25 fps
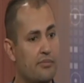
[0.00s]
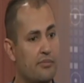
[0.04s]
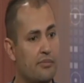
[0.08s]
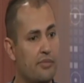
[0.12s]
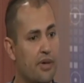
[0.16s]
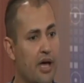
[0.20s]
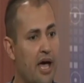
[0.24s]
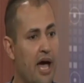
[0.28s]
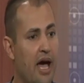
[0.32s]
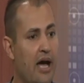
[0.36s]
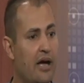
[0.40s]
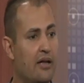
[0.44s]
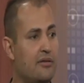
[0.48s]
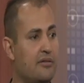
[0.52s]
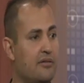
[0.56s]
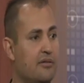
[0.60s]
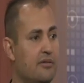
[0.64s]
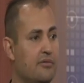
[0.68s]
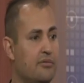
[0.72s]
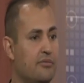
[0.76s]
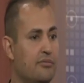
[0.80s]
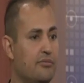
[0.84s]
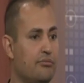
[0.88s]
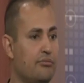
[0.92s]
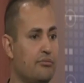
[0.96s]
had
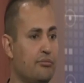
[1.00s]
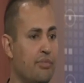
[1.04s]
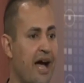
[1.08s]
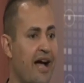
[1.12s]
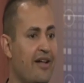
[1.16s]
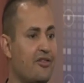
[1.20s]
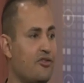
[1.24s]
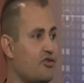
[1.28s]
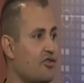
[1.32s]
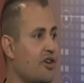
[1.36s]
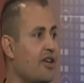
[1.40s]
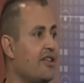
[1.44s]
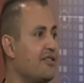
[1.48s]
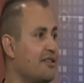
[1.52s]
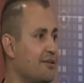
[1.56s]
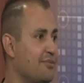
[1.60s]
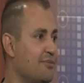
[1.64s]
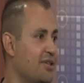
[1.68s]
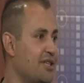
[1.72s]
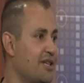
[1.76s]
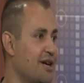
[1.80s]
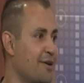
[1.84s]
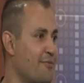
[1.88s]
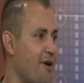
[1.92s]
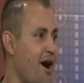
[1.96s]
bad
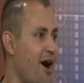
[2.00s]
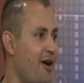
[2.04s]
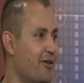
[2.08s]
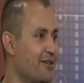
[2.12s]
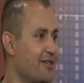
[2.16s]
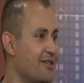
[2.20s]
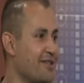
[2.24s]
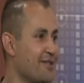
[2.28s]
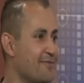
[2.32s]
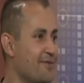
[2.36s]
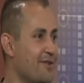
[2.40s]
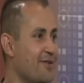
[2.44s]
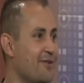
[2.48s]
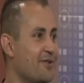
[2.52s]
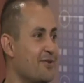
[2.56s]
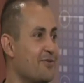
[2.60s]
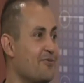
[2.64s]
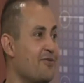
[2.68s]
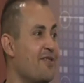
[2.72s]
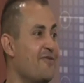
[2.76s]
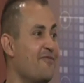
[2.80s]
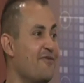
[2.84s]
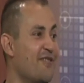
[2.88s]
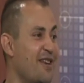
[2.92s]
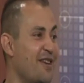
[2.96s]
sentiment about us because
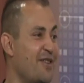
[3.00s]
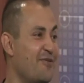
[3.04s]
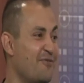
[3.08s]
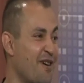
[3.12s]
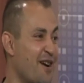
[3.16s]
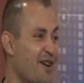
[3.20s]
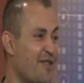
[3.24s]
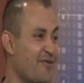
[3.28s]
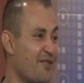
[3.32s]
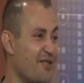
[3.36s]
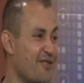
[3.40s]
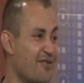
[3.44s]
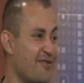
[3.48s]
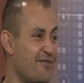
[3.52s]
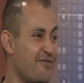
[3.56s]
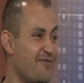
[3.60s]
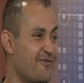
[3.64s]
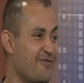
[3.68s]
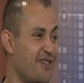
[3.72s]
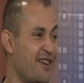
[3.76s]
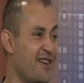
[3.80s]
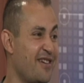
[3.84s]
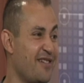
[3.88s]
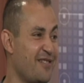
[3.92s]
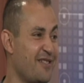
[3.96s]
we invaded one of their
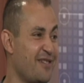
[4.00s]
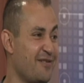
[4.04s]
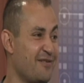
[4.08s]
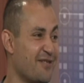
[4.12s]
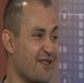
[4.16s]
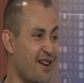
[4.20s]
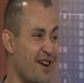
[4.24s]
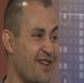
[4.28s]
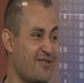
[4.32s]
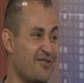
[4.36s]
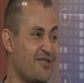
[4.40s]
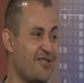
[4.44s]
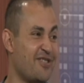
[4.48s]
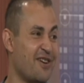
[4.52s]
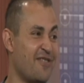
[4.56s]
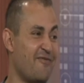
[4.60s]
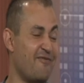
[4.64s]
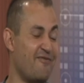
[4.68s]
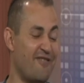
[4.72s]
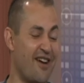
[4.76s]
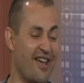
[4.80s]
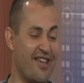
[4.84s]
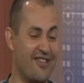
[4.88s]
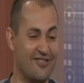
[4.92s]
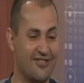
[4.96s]
very close countries and
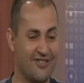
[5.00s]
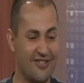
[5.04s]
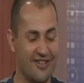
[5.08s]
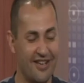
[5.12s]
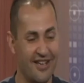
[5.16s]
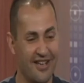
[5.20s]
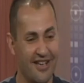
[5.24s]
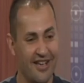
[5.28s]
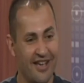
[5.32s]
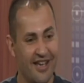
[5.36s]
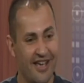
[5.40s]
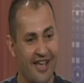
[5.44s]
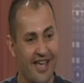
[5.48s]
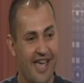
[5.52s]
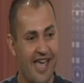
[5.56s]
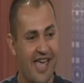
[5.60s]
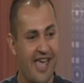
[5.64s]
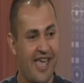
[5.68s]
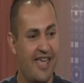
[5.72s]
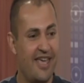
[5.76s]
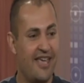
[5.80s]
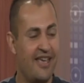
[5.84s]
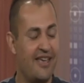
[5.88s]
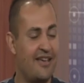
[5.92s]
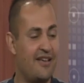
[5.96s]
friends.
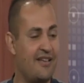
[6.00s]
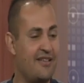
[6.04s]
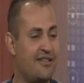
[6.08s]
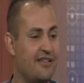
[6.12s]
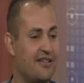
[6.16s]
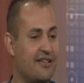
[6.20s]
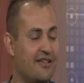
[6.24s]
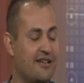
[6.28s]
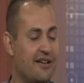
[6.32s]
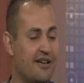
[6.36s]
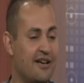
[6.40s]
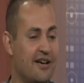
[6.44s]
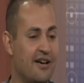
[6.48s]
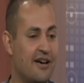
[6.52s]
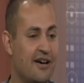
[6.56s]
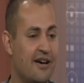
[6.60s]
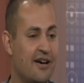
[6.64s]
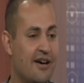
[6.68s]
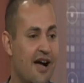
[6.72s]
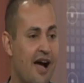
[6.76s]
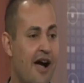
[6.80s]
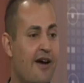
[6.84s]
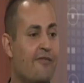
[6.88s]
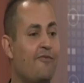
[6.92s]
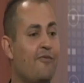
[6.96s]
And
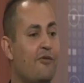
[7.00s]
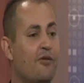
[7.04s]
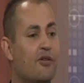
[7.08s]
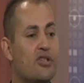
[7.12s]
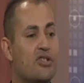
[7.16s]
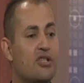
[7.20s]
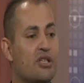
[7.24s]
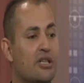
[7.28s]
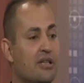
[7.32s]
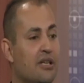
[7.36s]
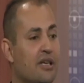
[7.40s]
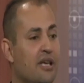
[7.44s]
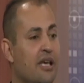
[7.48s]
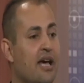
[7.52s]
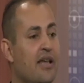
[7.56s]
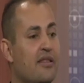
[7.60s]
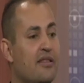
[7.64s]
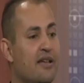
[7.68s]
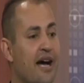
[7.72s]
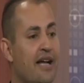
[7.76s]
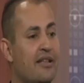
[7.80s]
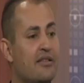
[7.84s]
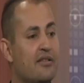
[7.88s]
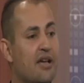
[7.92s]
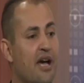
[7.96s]
unfortunately, yeah,
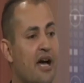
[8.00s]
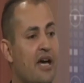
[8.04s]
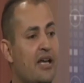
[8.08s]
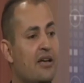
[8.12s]
that kind